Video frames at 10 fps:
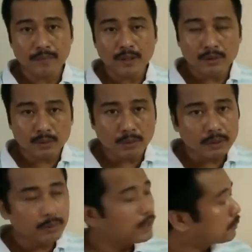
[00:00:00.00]
So what we
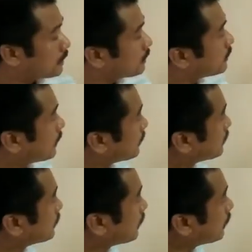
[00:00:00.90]
have essentially
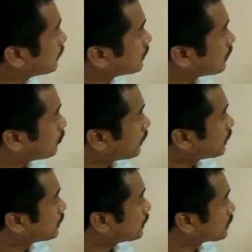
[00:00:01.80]
seen is that by
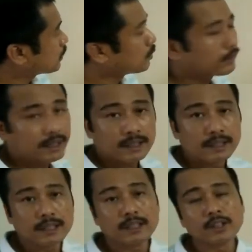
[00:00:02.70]
just looking at the